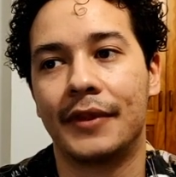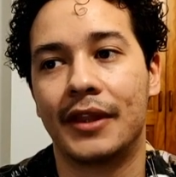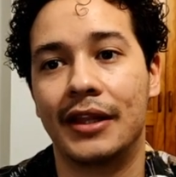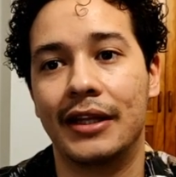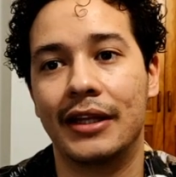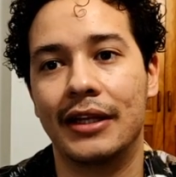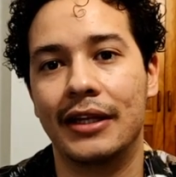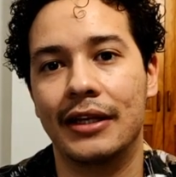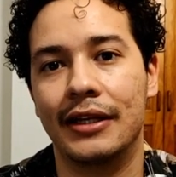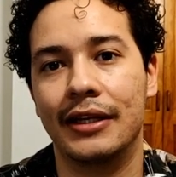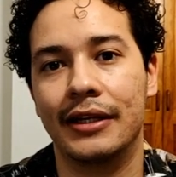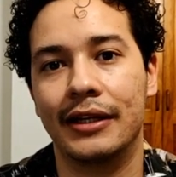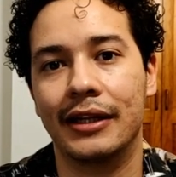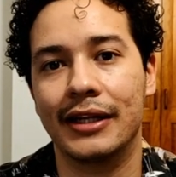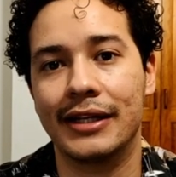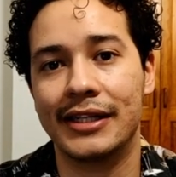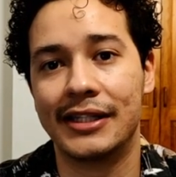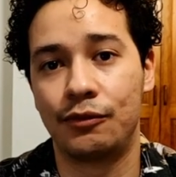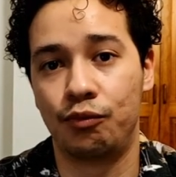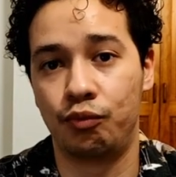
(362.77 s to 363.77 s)
the
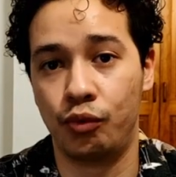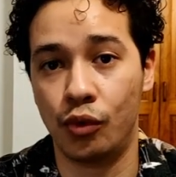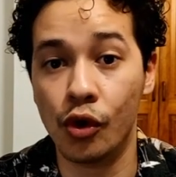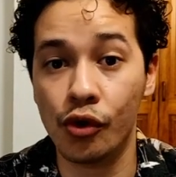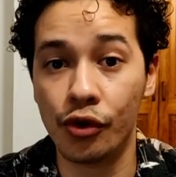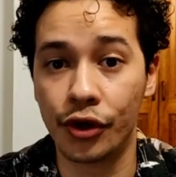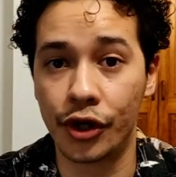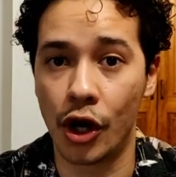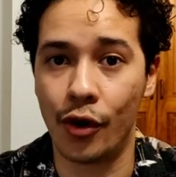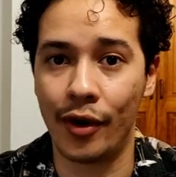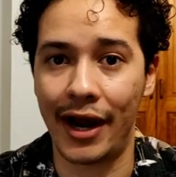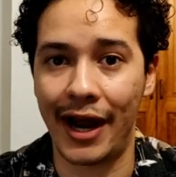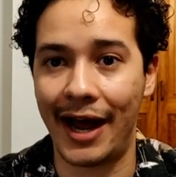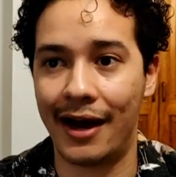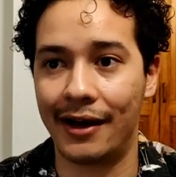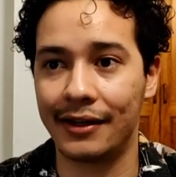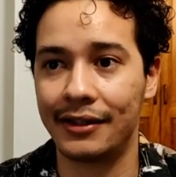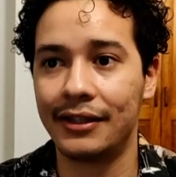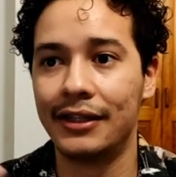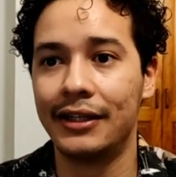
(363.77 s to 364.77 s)
list will go
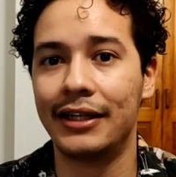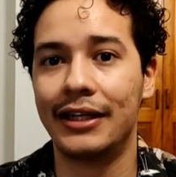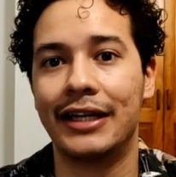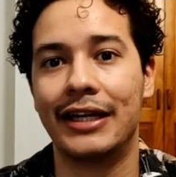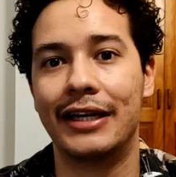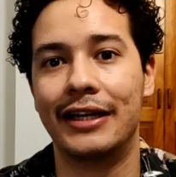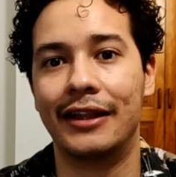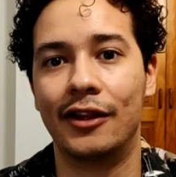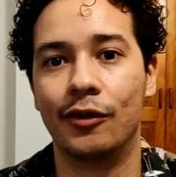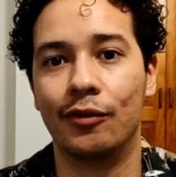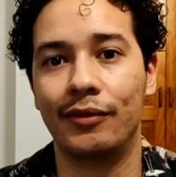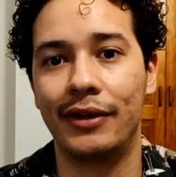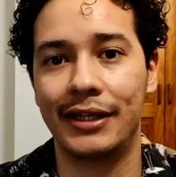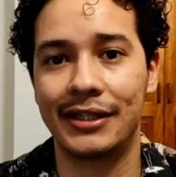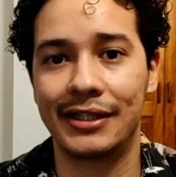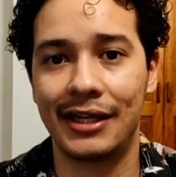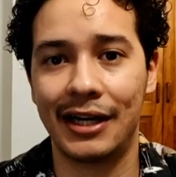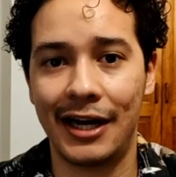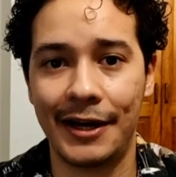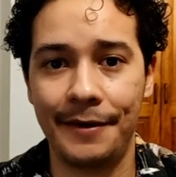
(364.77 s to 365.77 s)
out in the
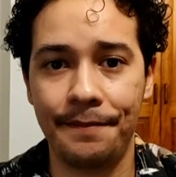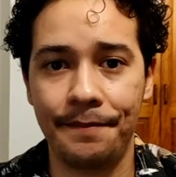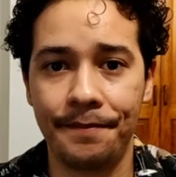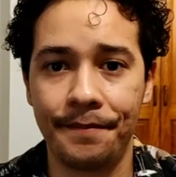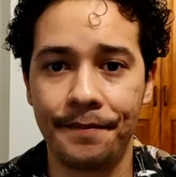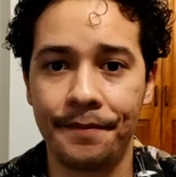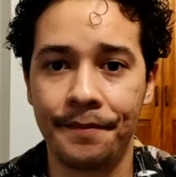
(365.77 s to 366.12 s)
week's time,